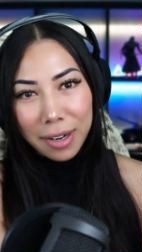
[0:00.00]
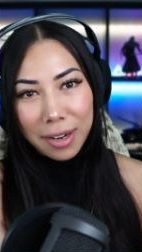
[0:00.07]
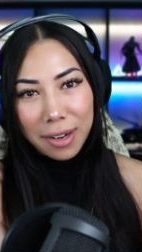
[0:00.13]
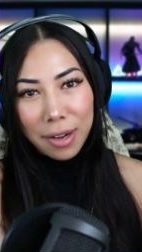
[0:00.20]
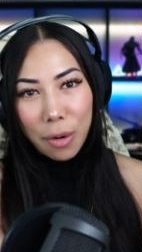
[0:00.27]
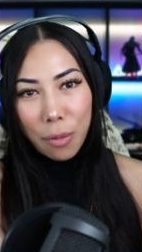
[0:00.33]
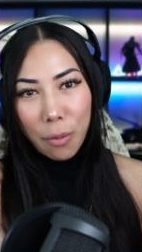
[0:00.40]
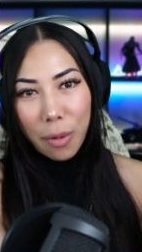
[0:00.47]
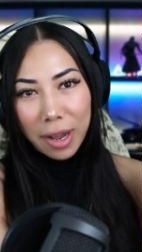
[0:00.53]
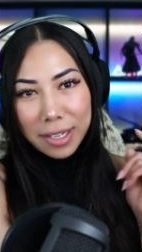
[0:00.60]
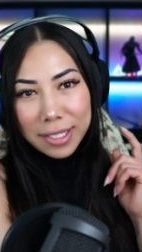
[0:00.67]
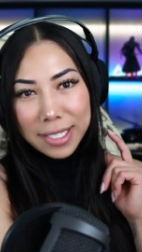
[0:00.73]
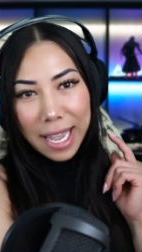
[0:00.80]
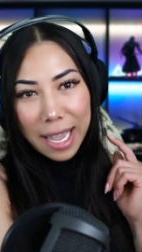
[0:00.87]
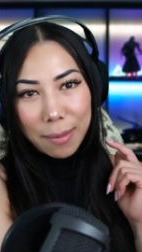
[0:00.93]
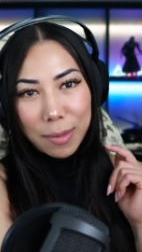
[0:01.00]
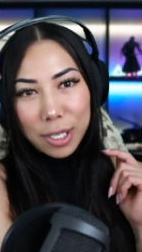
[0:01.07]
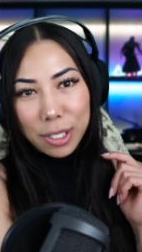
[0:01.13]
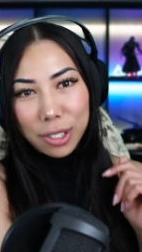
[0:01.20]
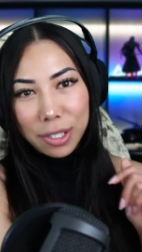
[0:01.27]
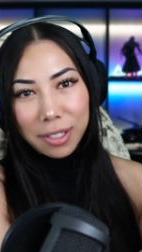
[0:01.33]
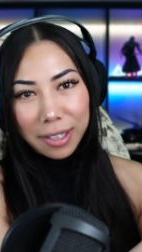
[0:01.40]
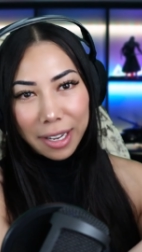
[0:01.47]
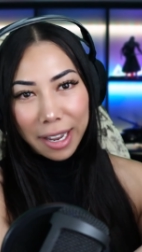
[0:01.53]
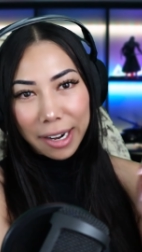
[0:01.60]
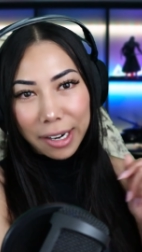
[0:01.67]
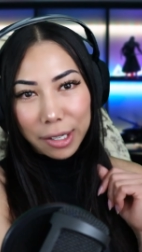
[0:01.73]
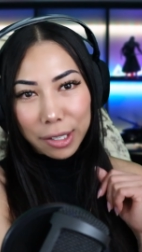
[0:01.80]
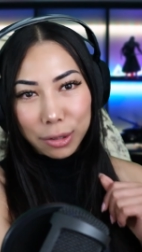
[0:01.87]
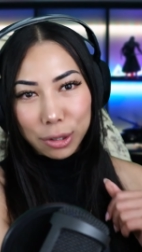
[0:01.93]
one damage
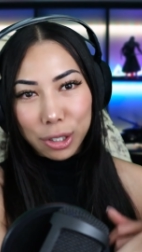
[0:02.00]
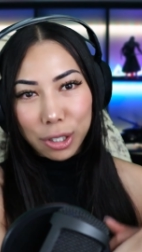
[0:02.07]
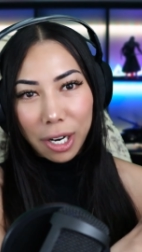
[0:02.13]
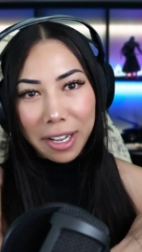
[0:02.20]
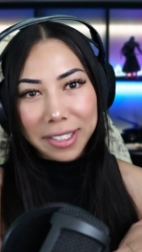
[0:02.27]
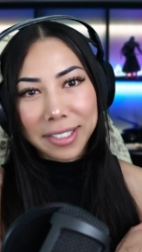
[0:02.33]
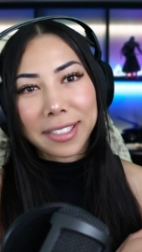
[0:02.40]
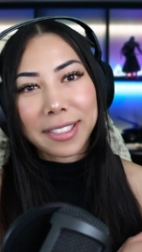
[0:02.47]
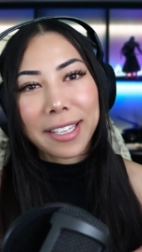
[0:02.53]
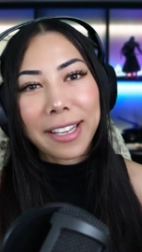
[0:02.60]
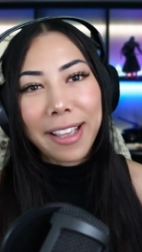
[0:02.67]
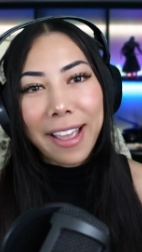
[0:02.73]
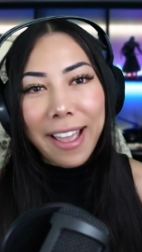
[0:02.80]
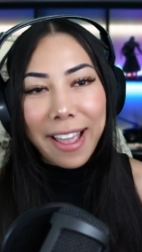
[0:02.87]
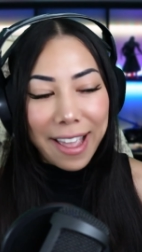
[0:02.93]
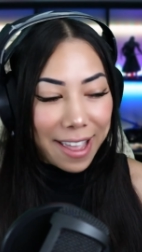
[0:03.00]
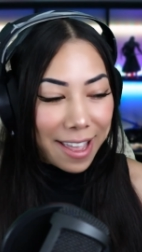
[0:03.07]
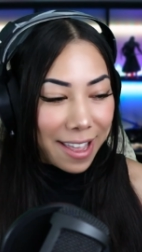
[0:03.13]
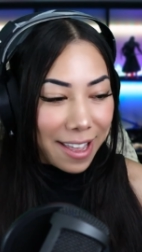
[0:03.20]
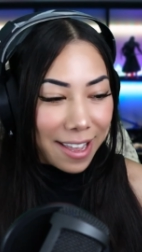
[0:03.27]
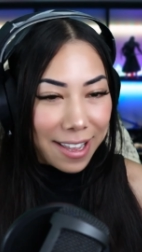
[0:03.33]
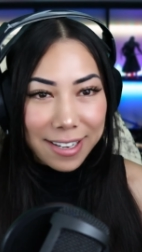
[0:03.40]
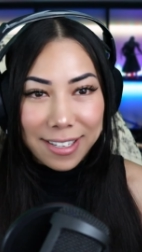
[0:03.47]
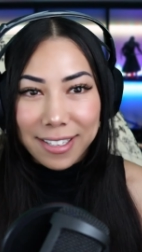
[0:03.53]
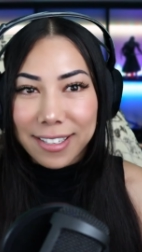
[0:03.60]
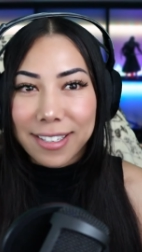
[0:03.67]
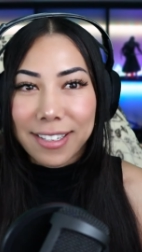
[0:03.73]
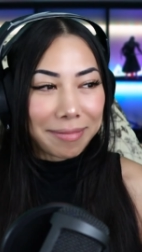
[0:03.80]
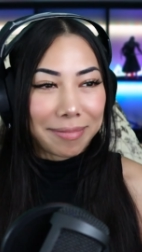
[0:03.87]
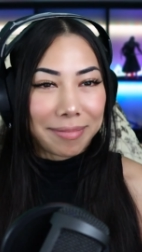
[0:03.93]
arrow shots
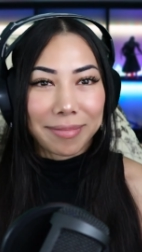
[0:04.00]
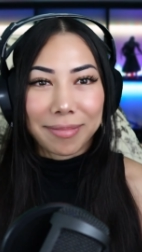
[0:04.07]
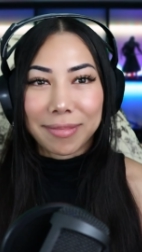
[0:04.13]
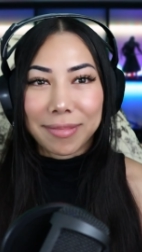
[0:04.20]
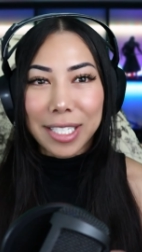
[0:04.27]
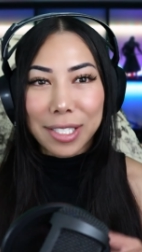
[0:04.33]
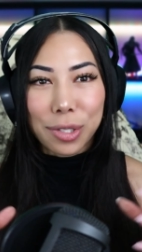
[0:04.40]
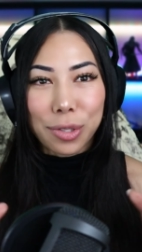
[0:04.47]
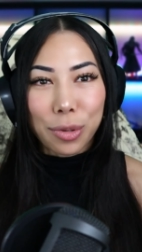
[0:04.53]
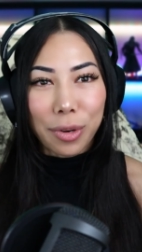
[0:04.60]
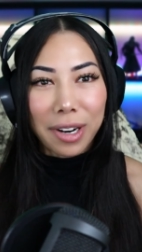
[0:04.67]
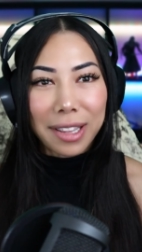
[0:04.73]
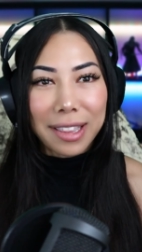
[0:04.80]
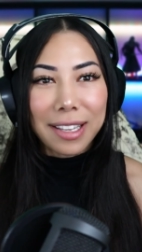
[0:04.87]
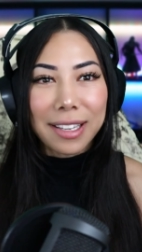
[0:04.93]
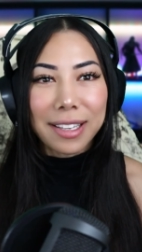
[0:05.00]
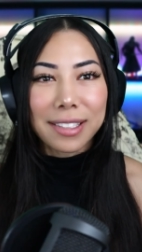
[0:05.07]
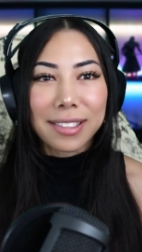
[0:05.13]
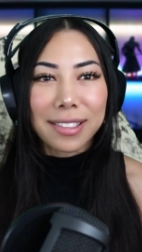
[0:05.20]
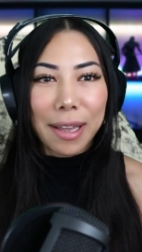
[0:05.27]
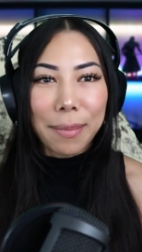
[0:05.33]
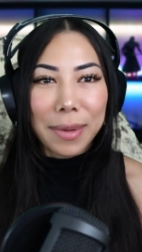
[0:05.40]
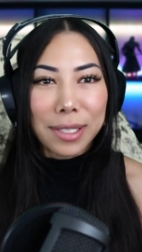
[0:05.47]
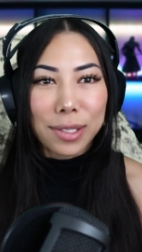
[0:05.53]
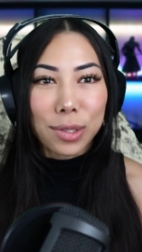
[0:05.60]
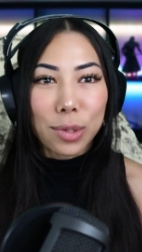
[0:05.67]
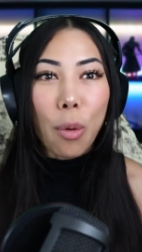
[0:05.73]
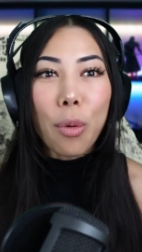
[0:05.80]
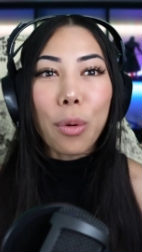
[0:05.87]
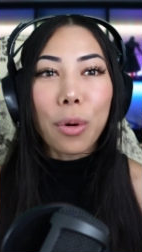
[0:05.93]
and destroy these summons
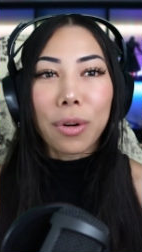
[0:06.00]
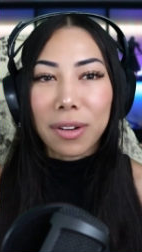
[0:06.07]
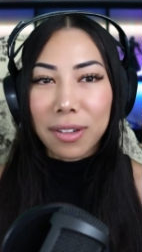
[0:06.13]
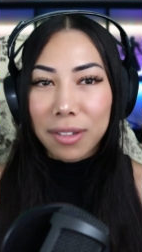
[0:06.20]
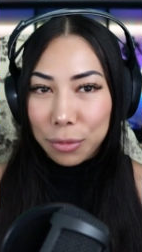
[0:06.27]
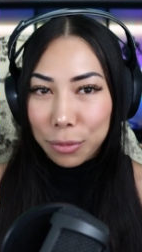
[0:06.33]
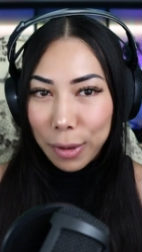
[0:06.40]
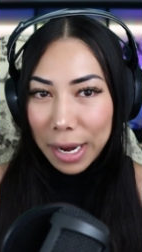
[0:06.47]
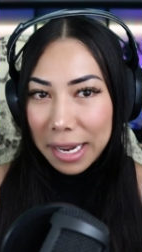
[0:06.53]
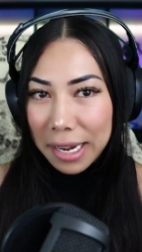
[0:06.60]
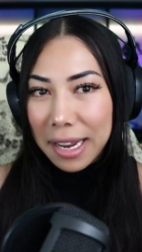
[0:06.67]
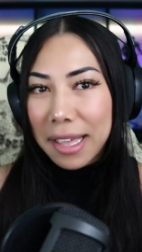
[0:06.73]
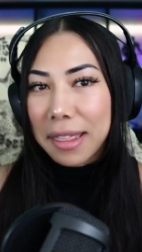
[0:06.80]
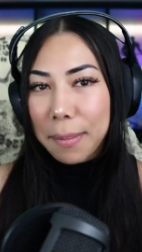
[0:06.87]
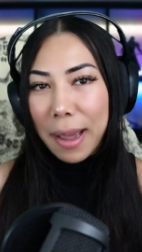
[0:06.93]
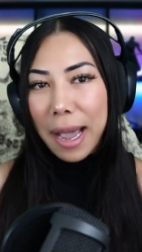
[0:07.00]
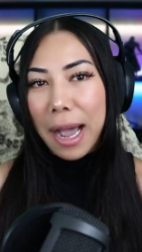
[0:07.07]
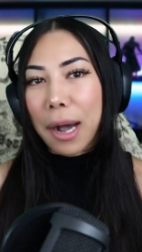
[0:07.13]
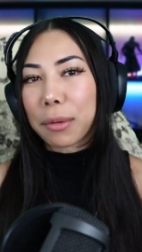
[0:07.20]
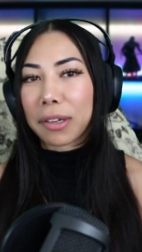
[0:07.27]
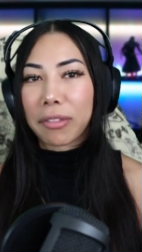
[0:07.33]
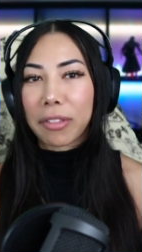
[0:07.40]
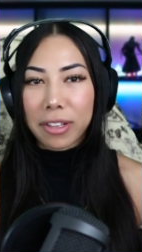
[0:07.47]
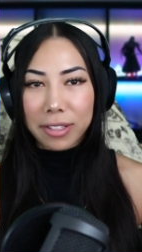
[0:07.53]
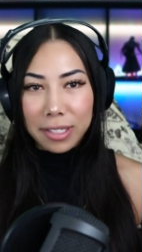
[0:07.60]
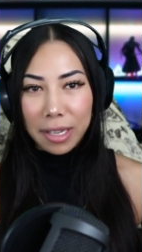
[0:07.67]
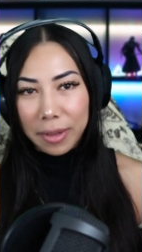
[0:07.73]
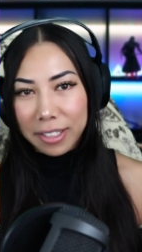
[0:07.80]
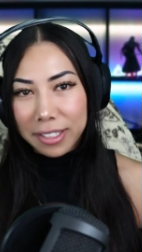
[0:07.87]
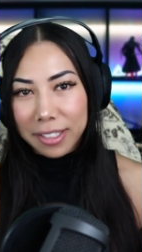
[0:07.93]
or rein in the power of the
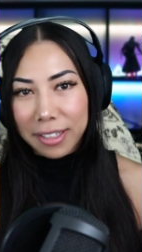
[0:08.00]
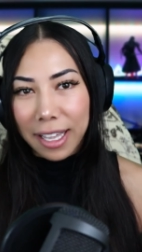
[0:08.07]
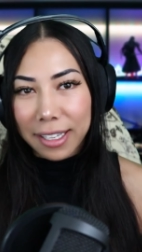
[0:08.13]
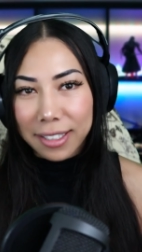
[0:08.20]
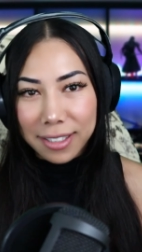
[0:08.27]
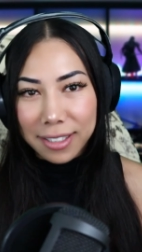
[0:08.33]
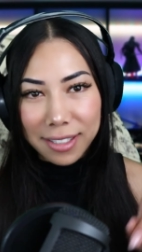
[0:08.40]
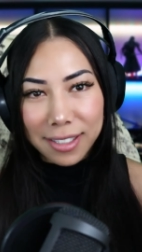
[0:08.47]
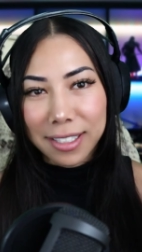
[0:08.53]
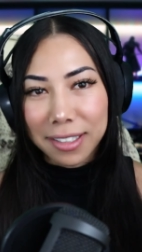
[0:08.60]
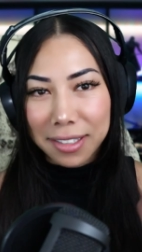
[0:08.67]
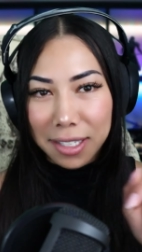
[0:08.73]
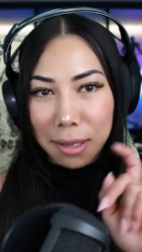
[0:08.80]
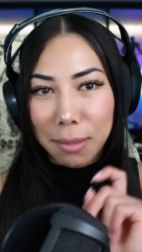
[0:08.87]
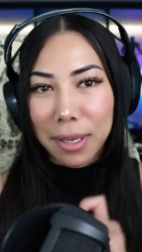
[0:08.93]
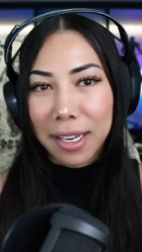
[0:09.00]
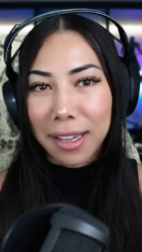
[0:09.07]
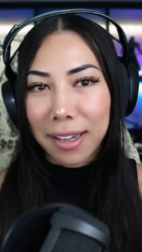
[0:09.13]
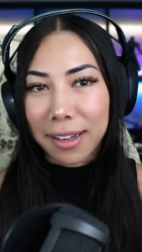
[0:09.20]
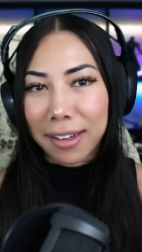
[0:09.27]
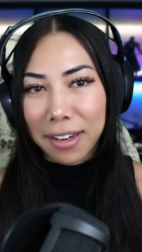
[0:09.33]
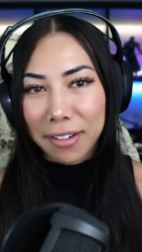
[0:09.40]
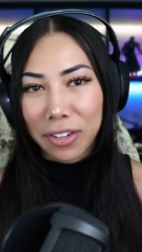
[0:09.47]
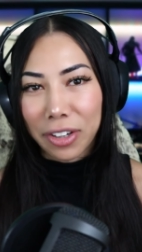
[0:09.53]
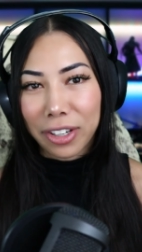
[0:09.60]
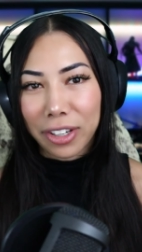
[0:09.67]
summons. That's still TBD. It gotta figure that